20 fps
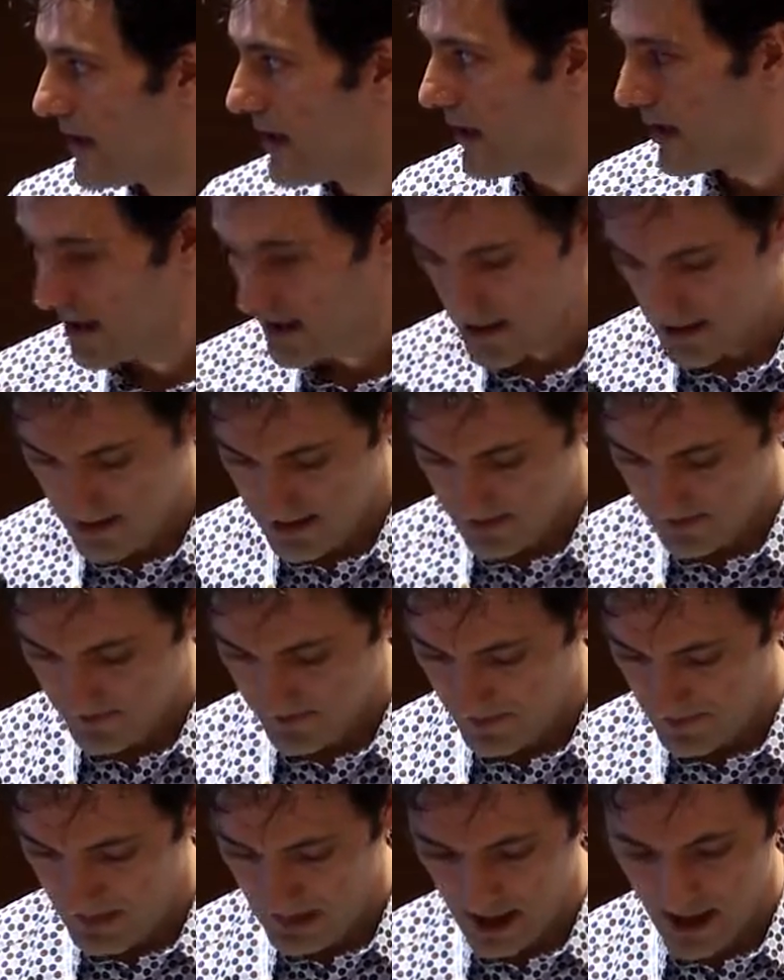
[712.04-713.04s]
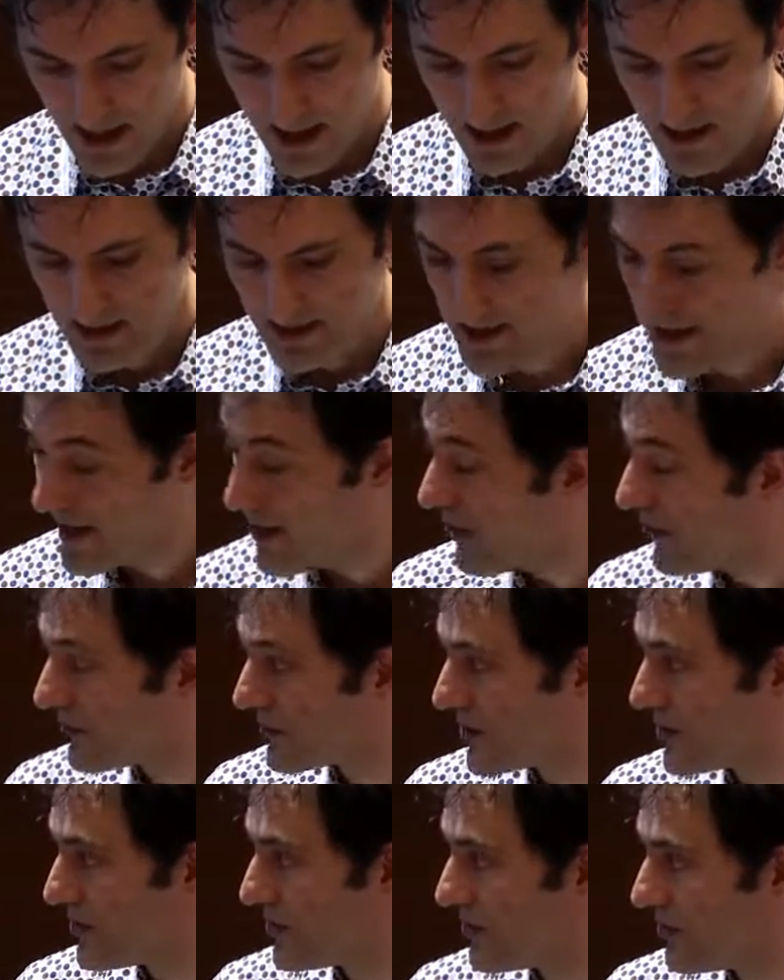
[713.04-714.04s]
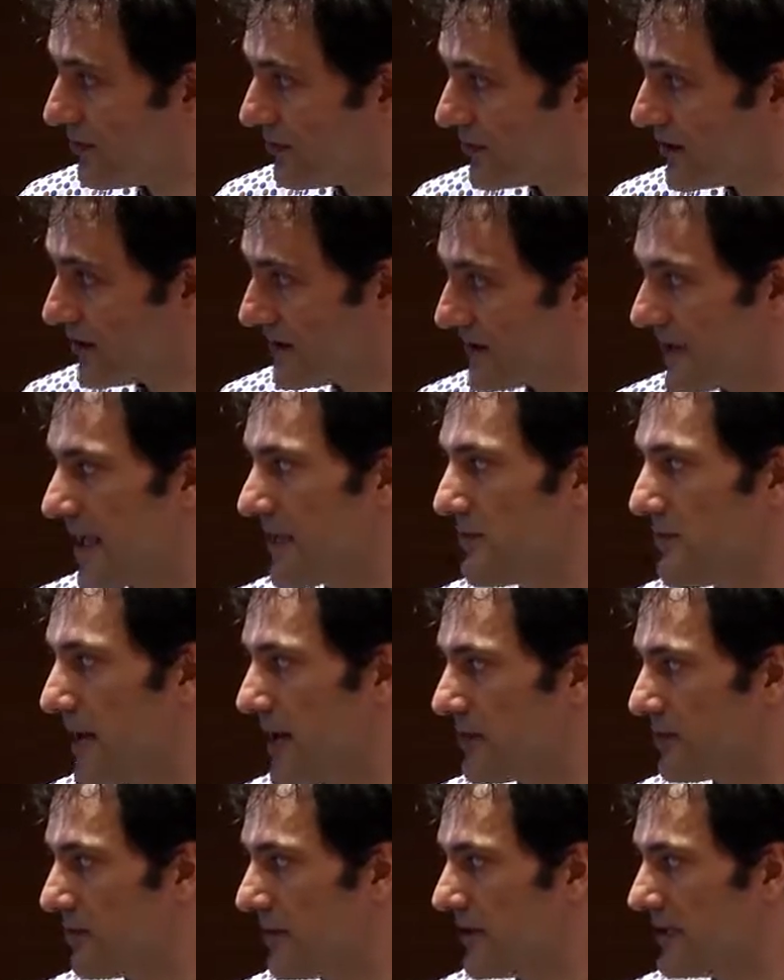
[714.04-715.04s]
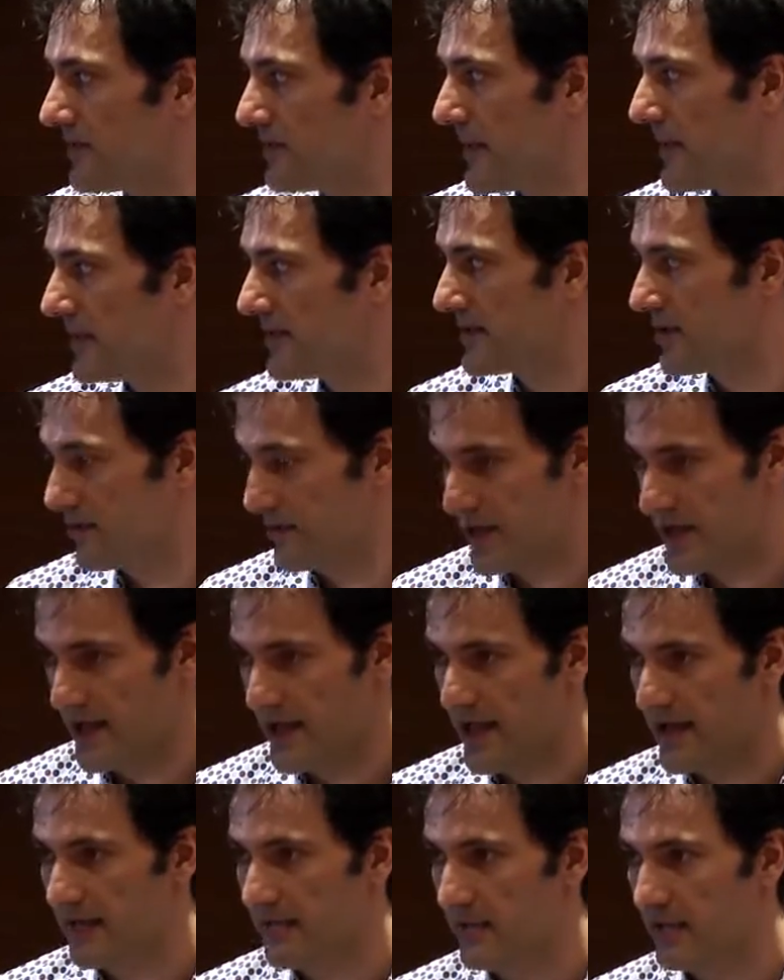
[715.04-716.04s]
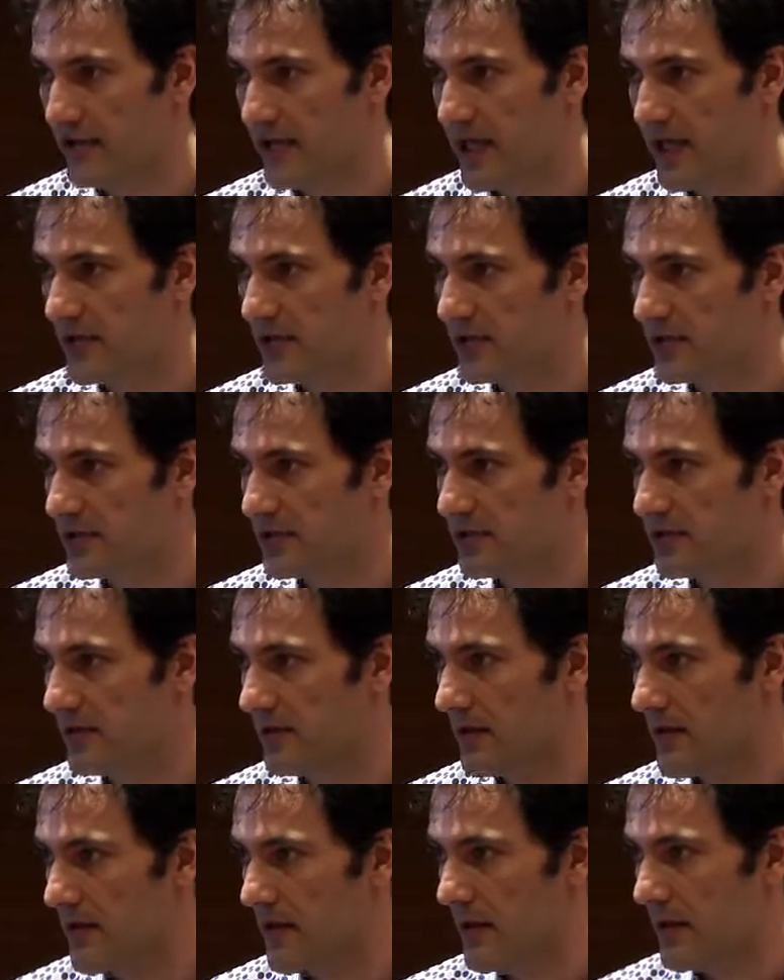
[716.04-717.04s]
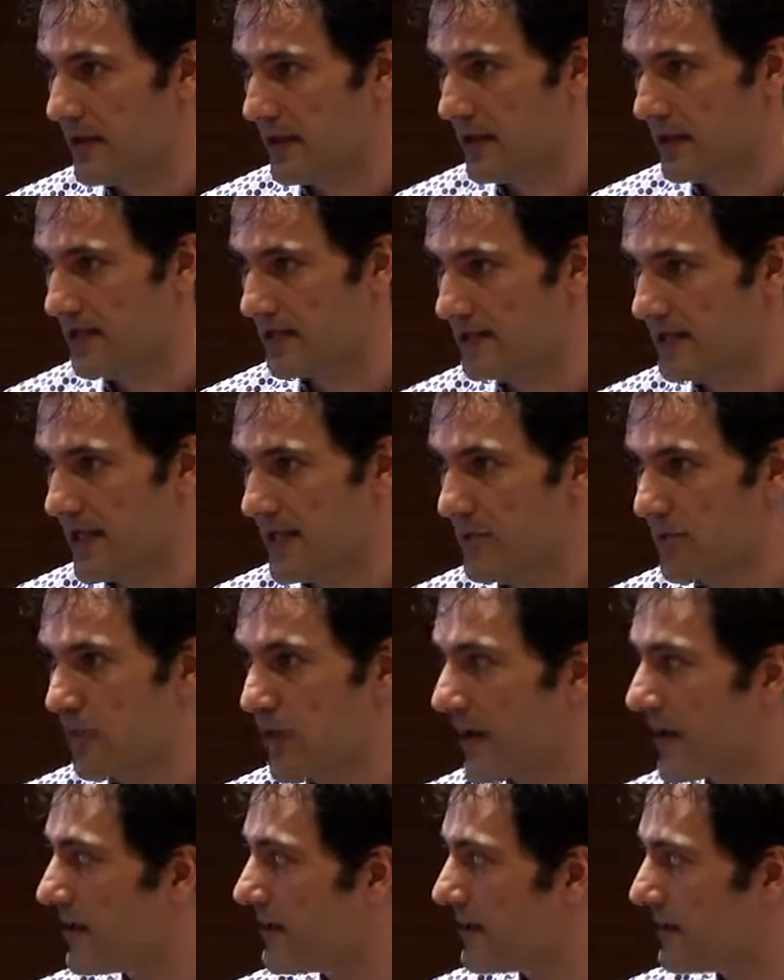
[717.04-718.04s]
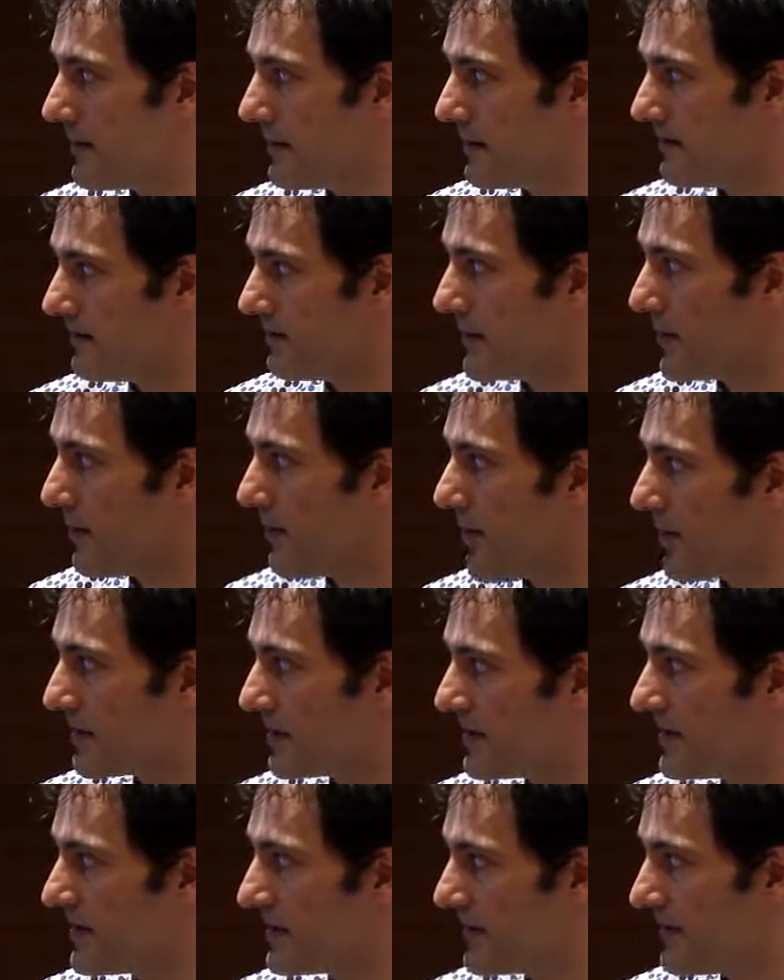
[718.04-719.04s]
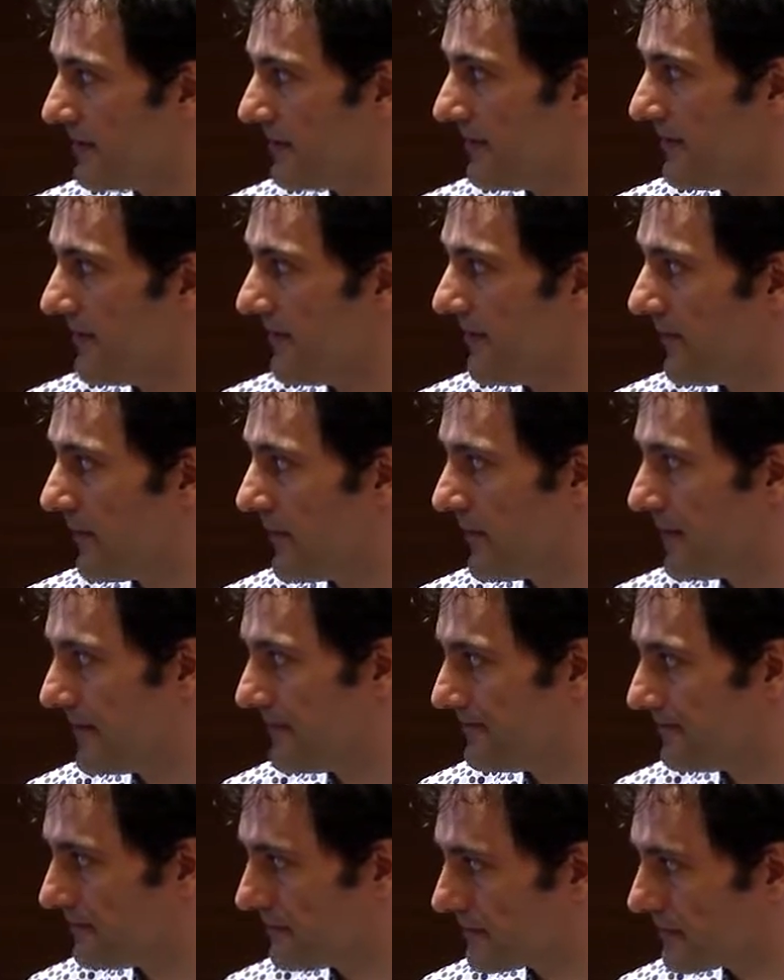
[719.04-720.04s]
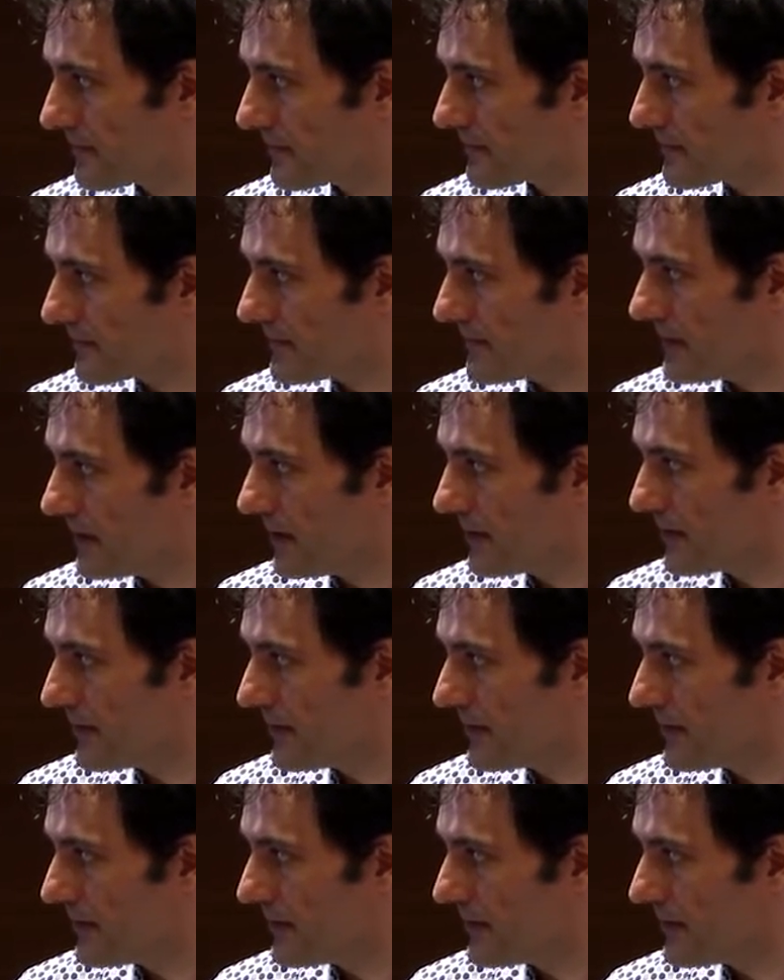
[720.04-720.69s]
And they also use the same pathway space, so they have location in the same way the boxes of the